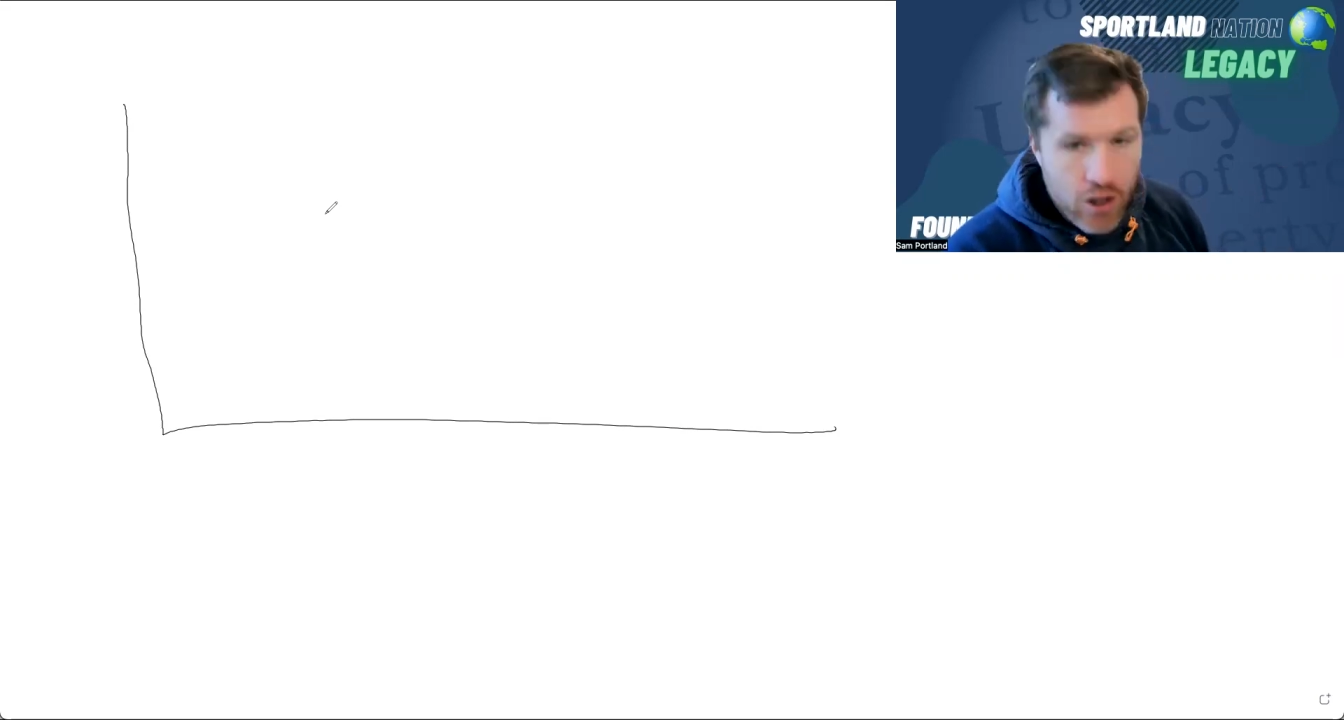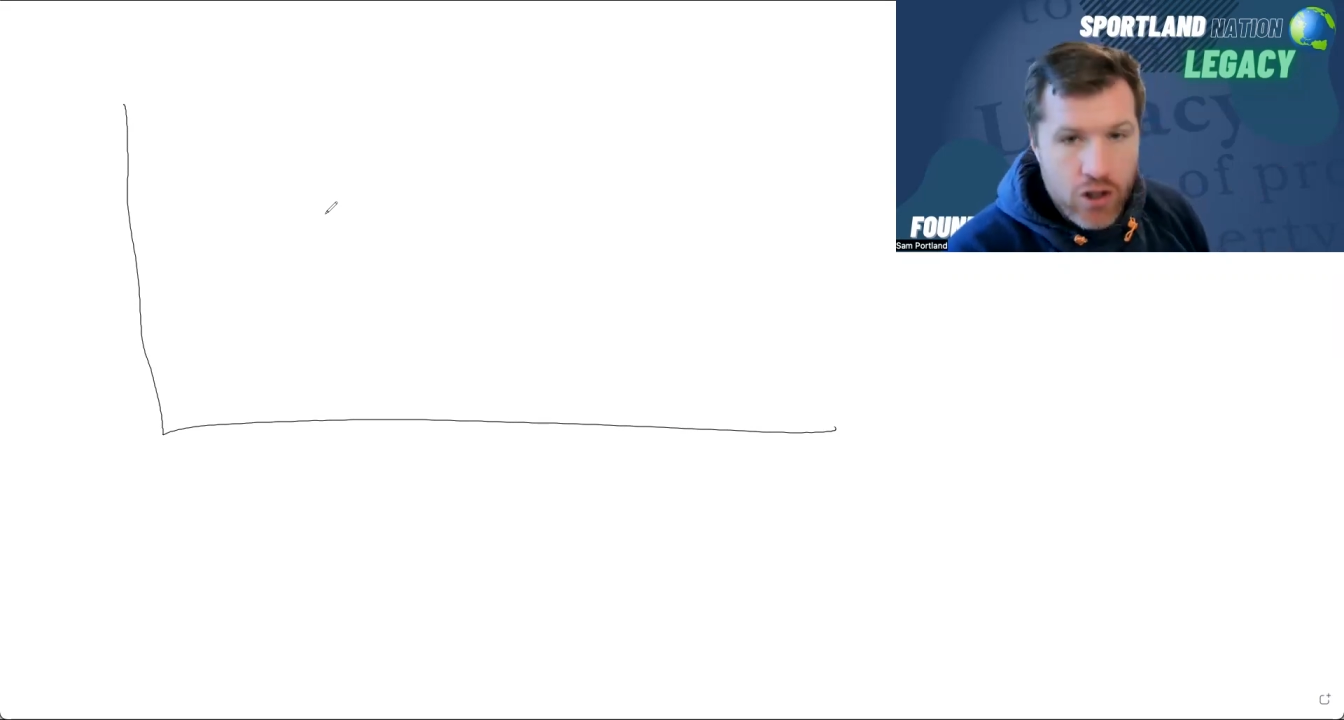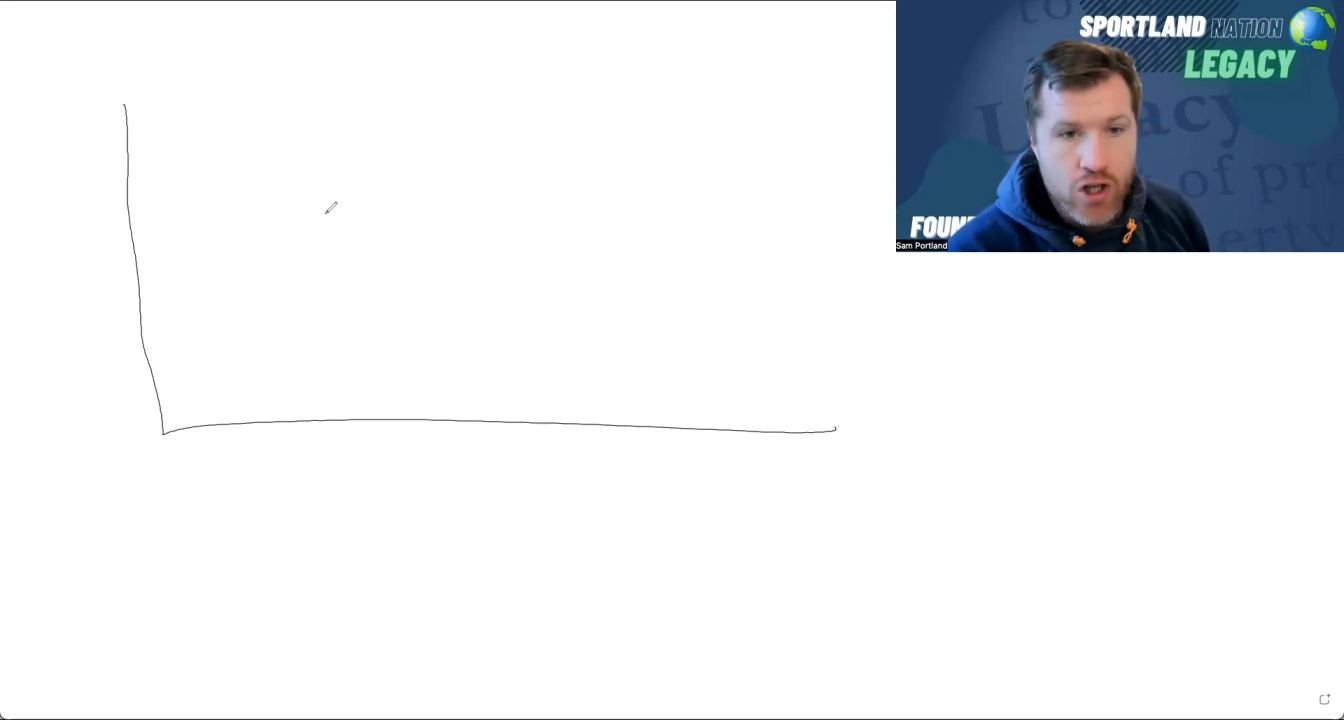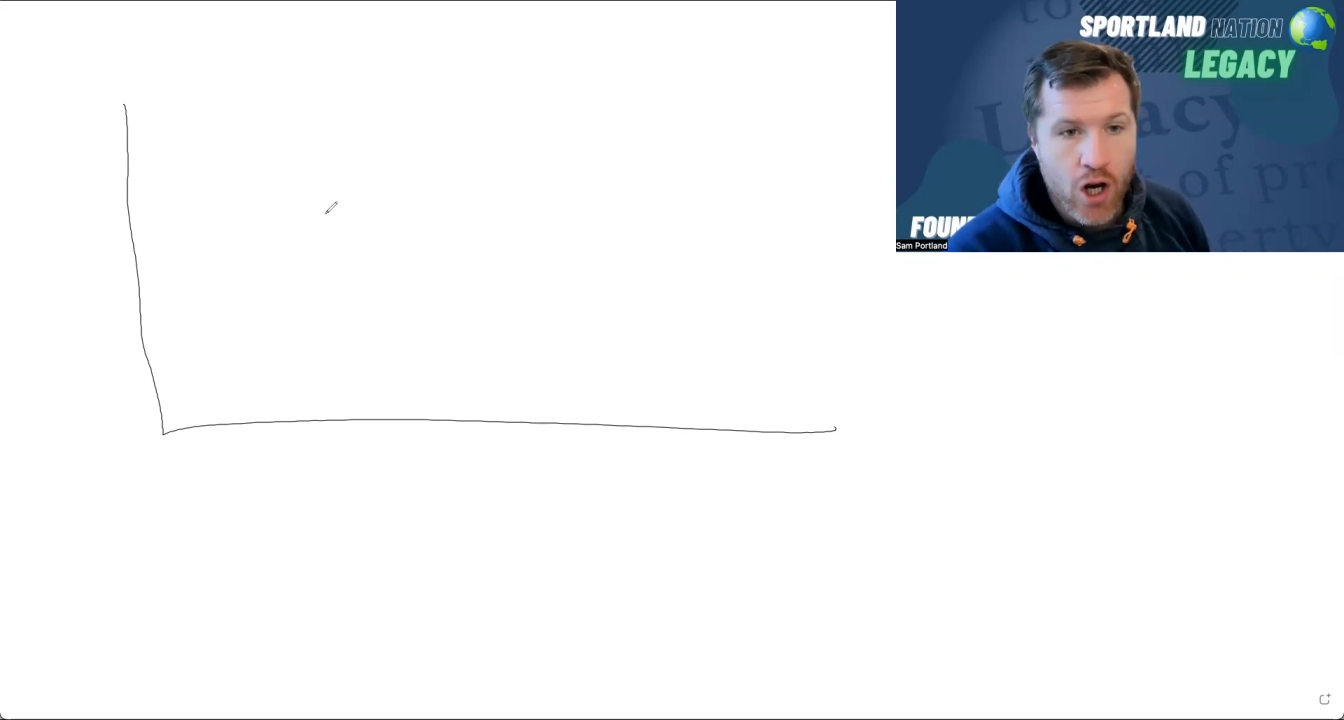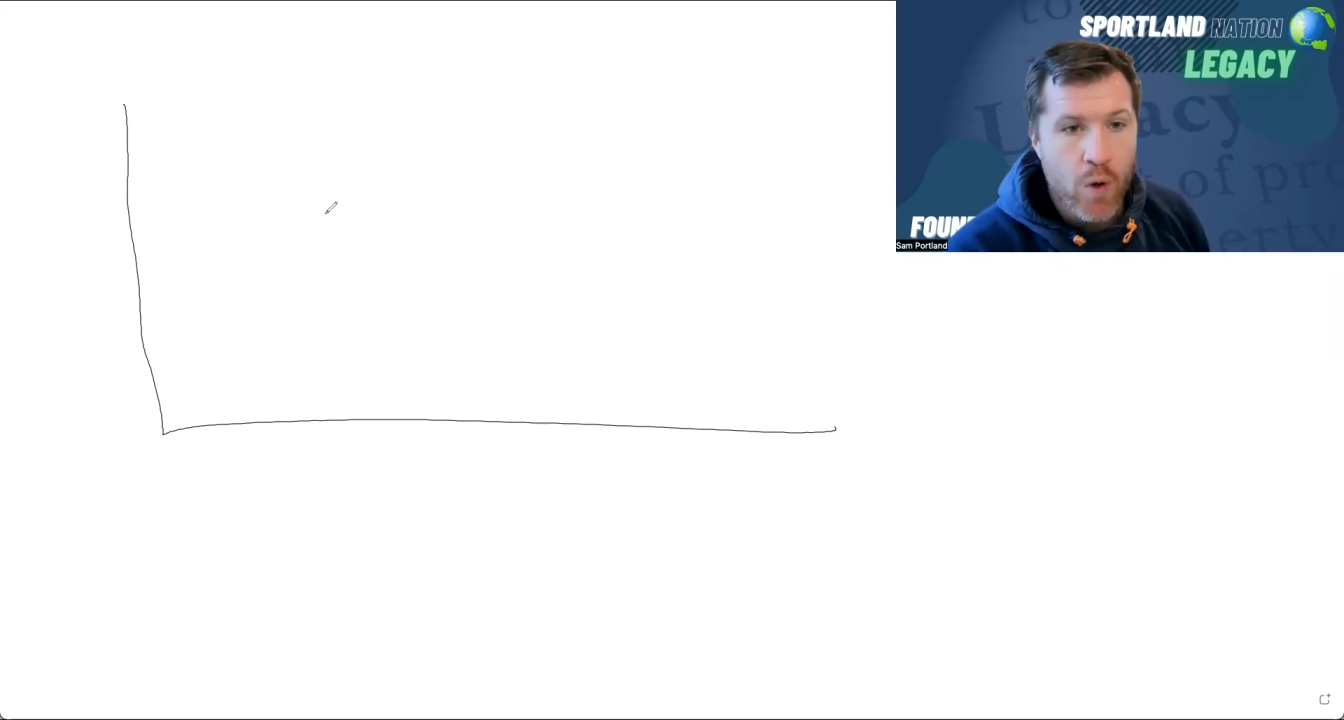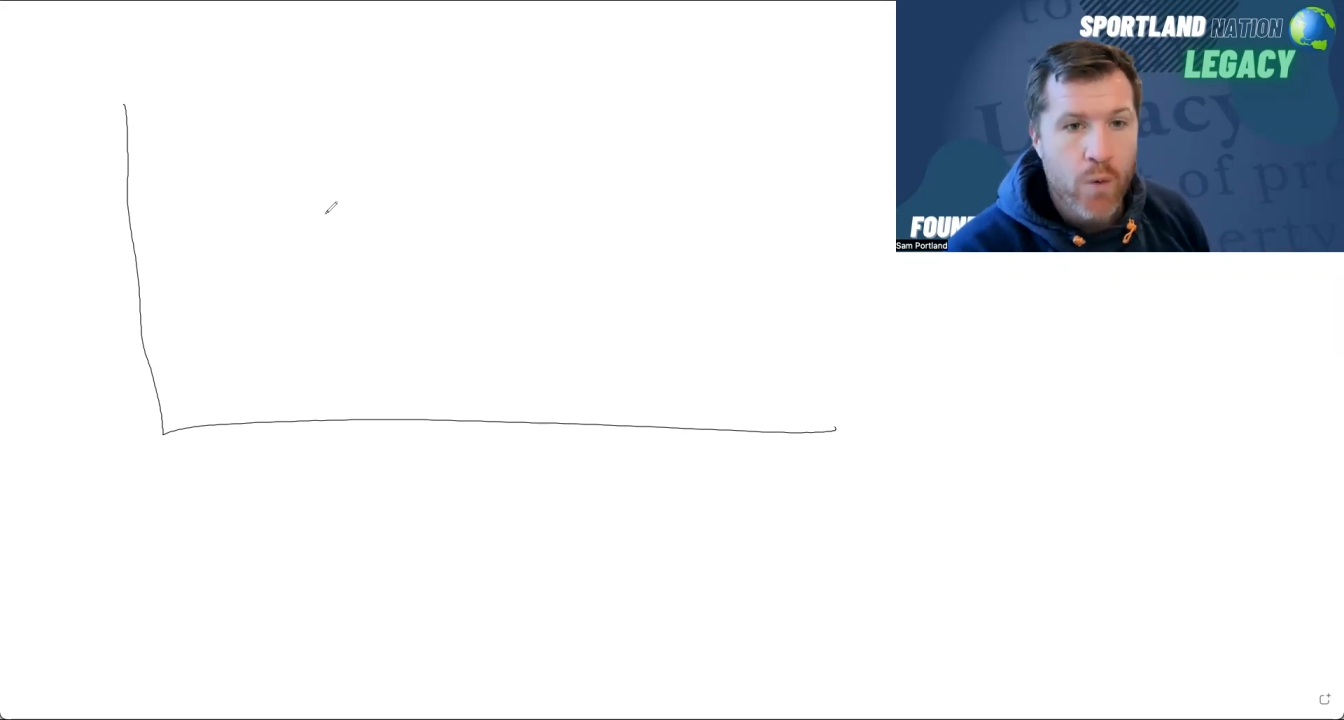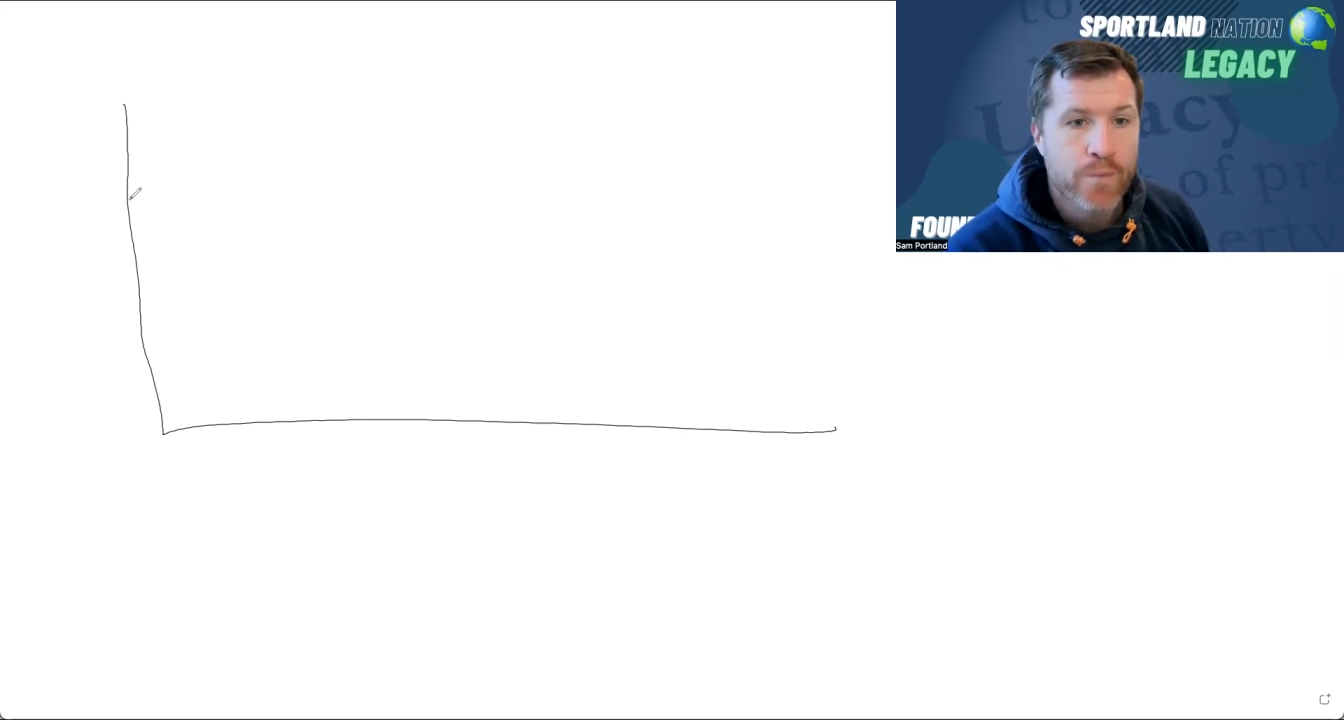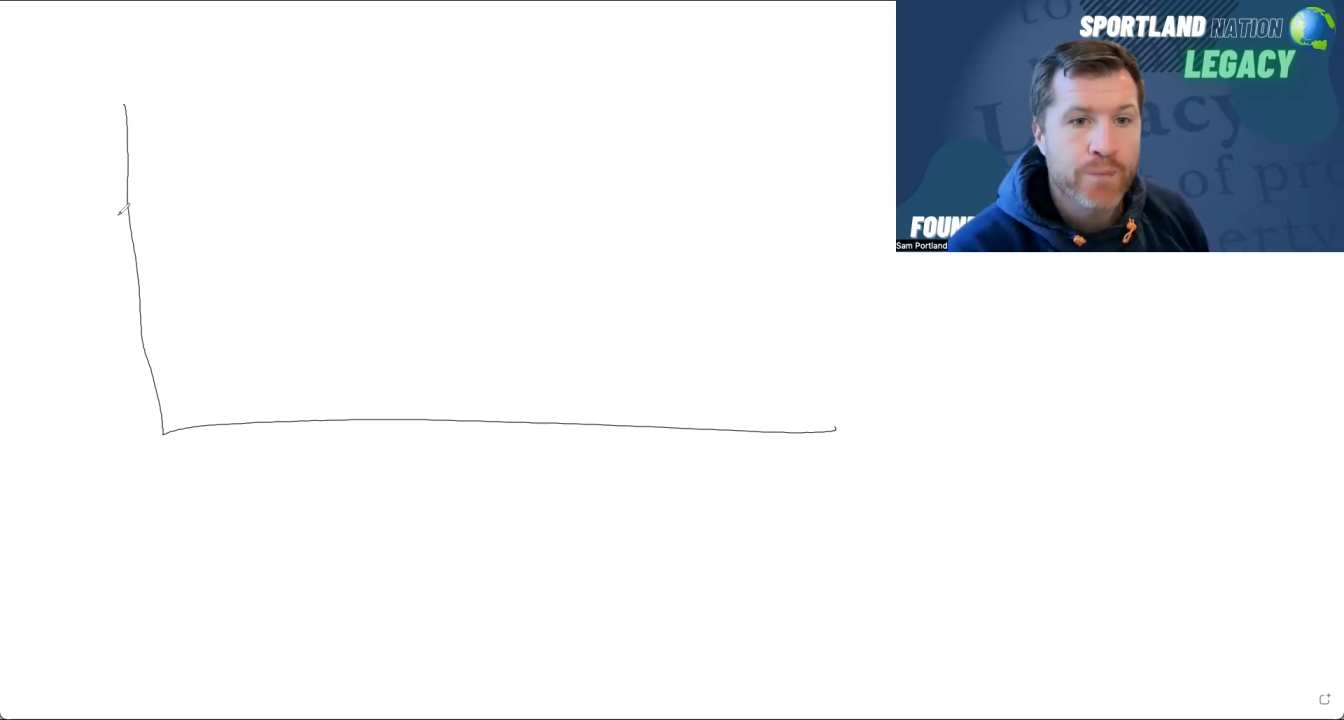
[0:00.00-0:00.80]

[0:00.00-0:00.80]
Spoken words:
So